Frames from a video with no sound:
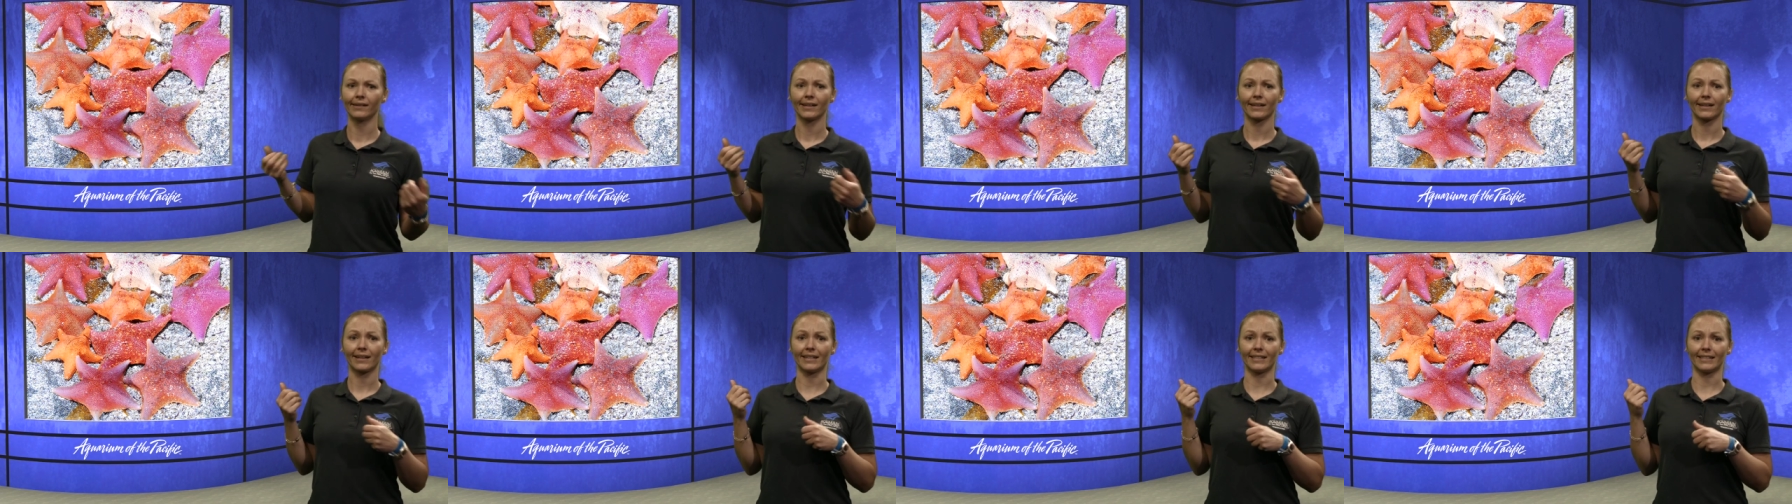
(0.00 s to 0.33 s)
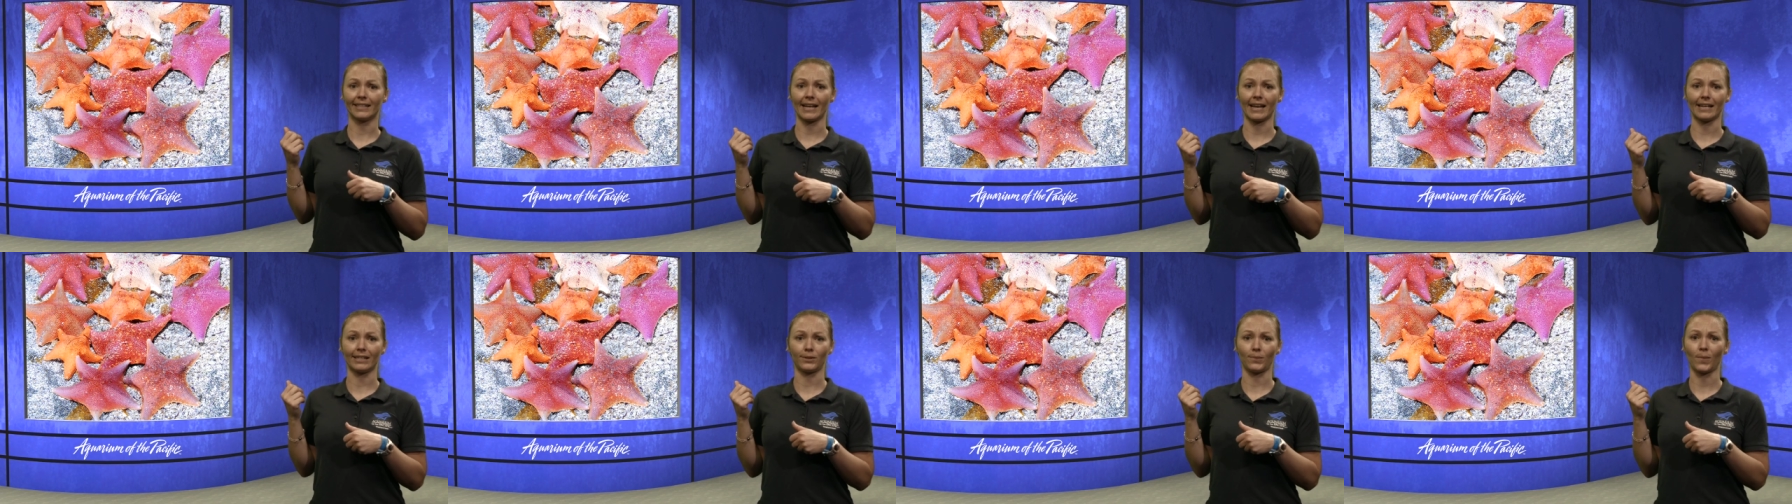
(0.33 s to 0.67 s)
because
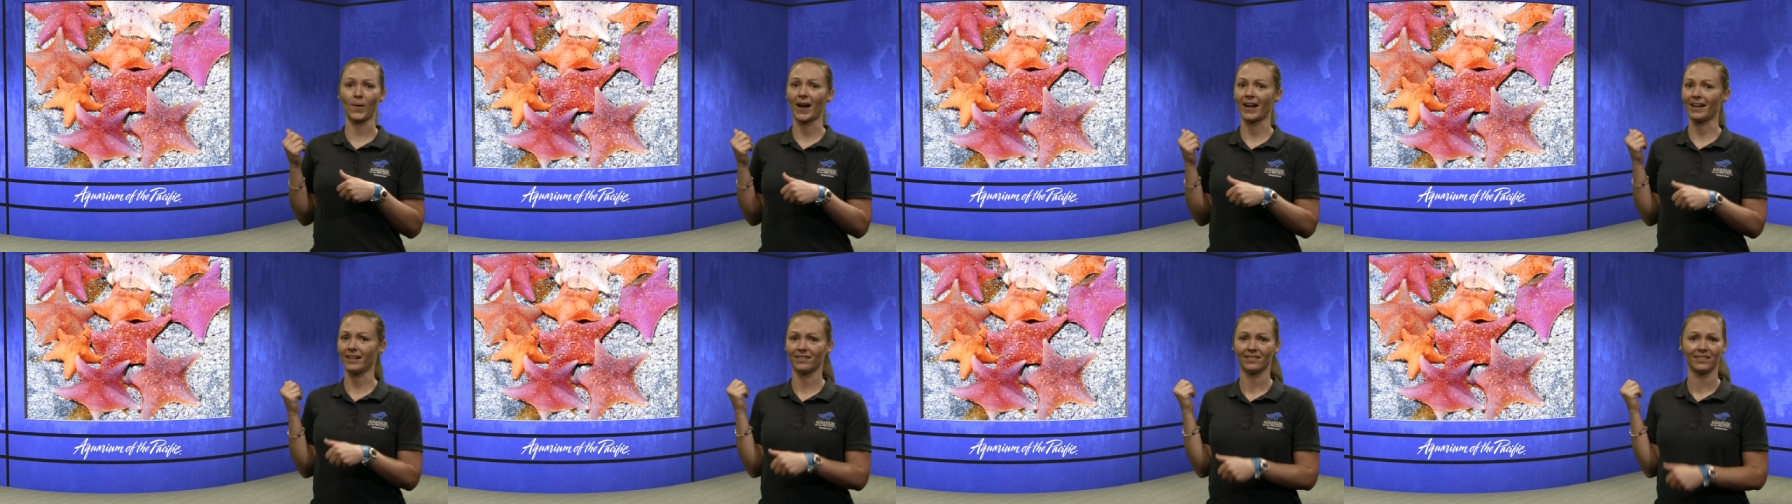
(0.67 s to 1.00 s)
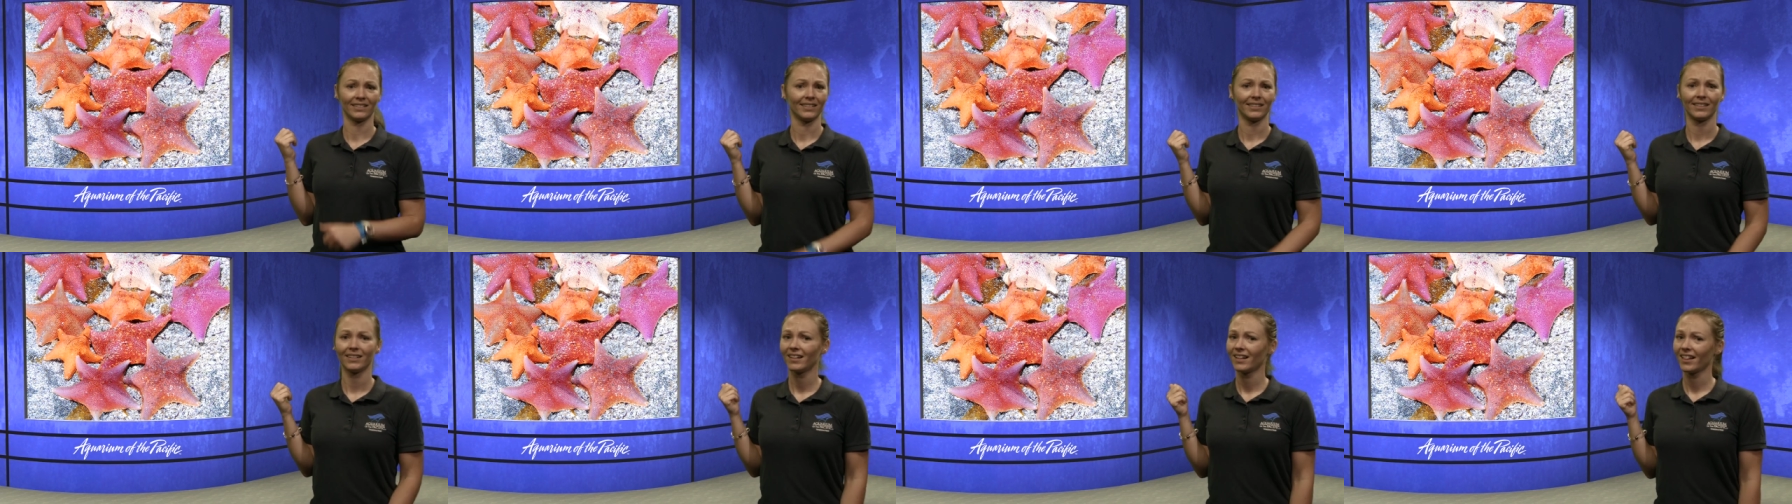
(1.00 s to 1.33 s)
guess what?
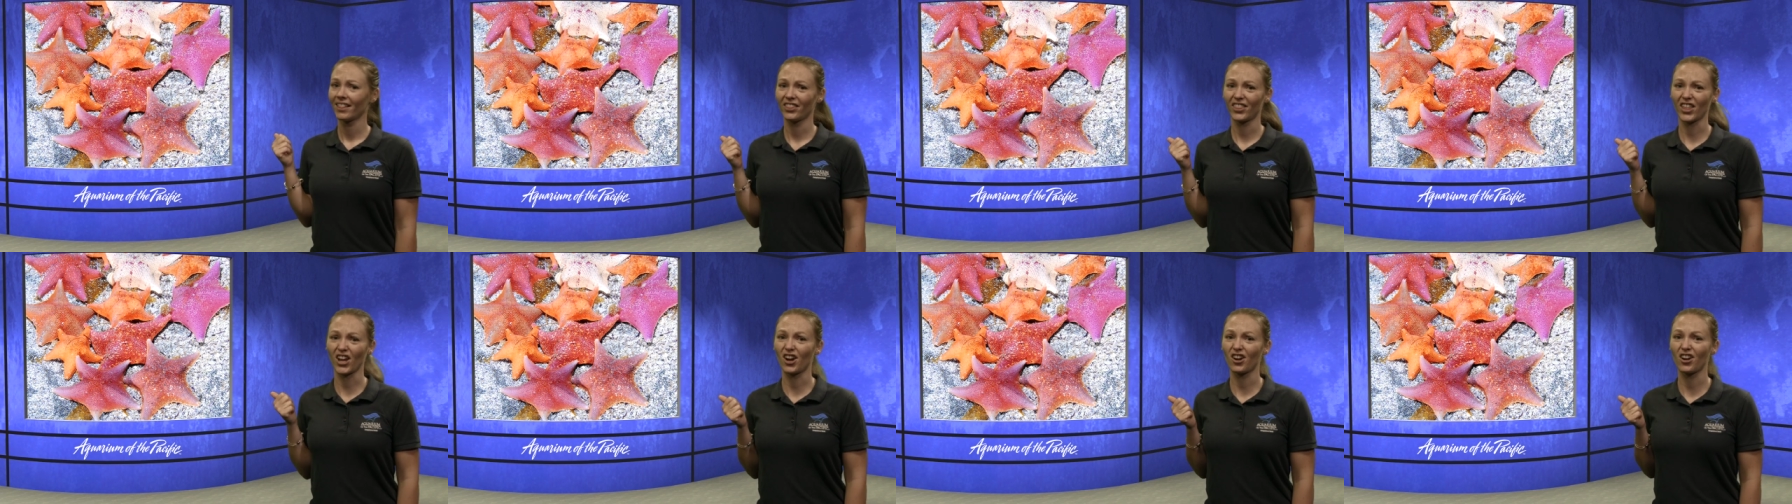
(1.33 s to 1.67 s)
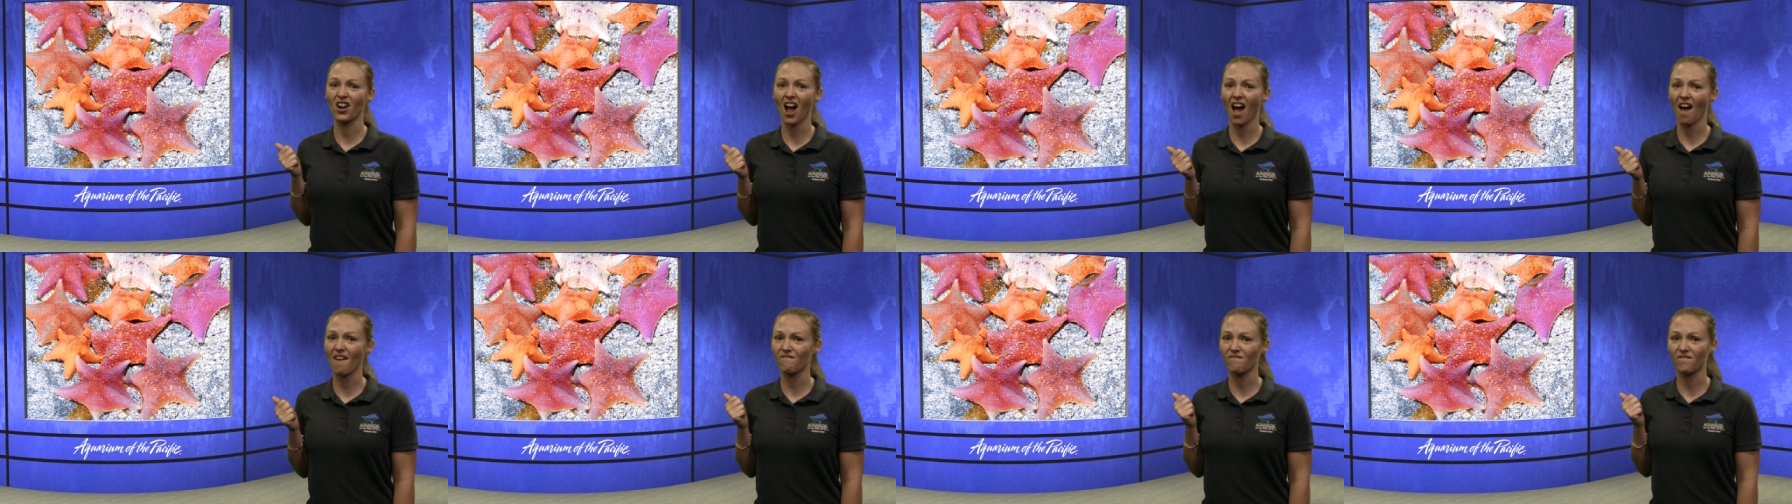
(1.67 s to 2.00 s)
They're
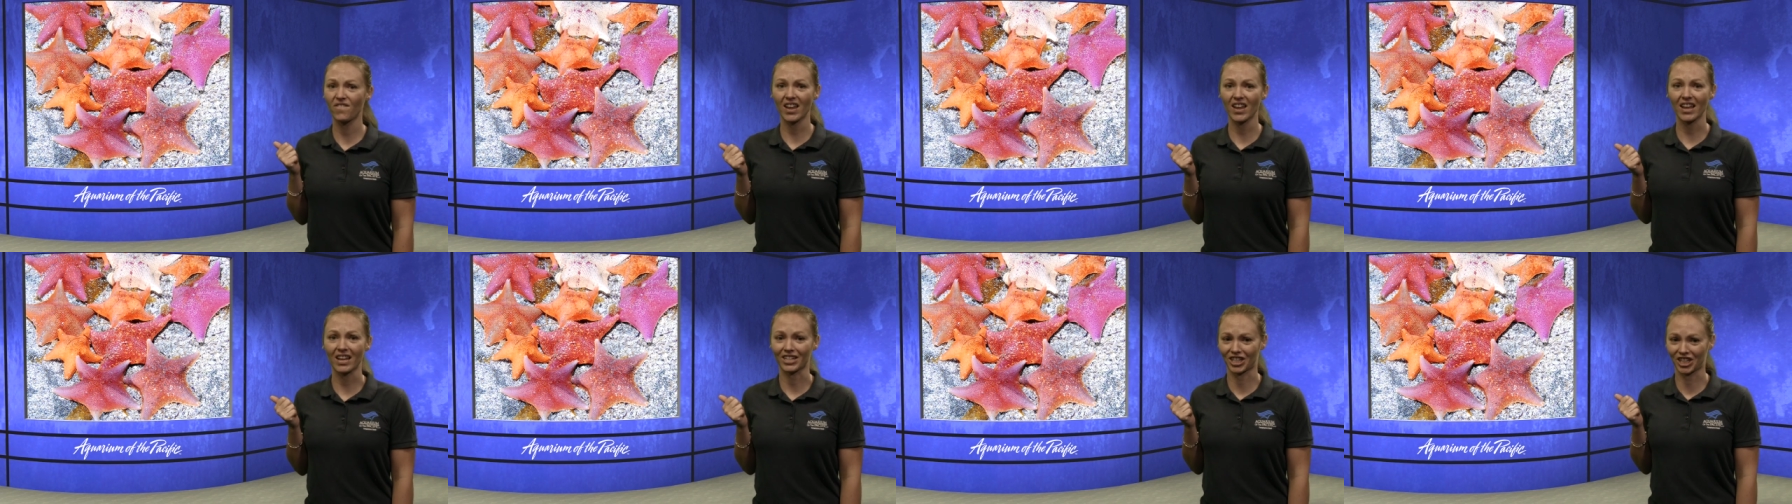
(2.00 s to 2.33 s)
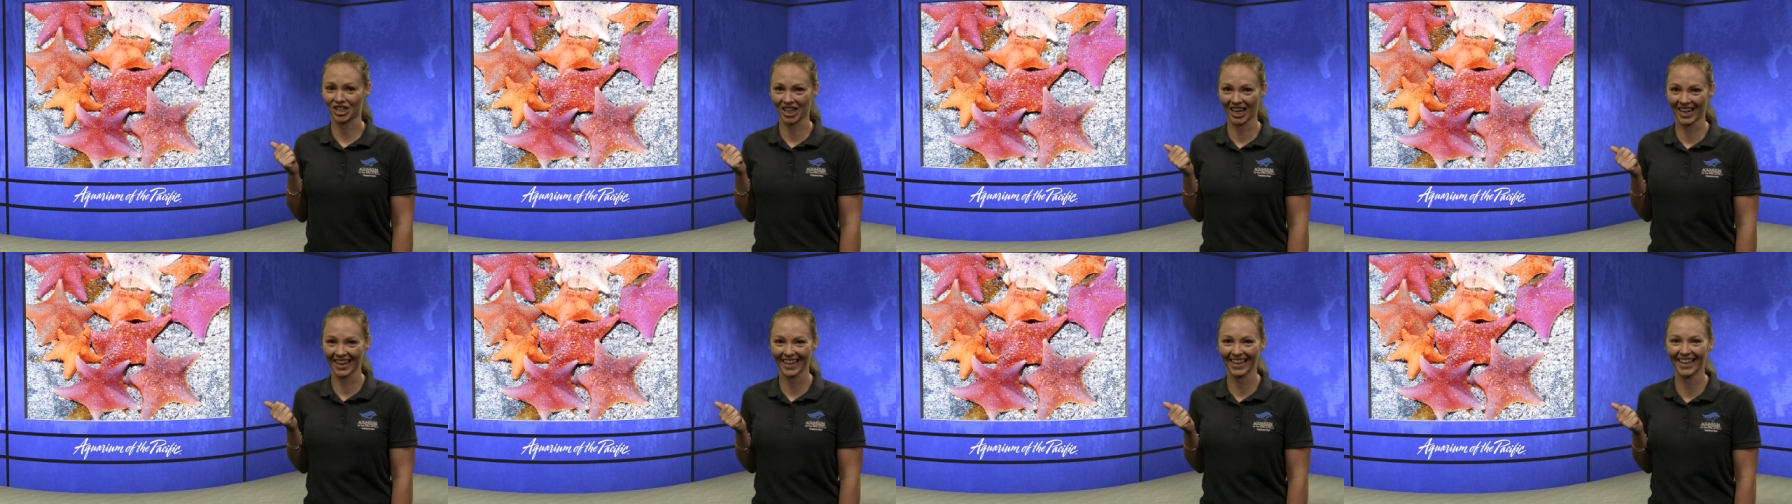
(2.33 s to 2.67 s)
not fish.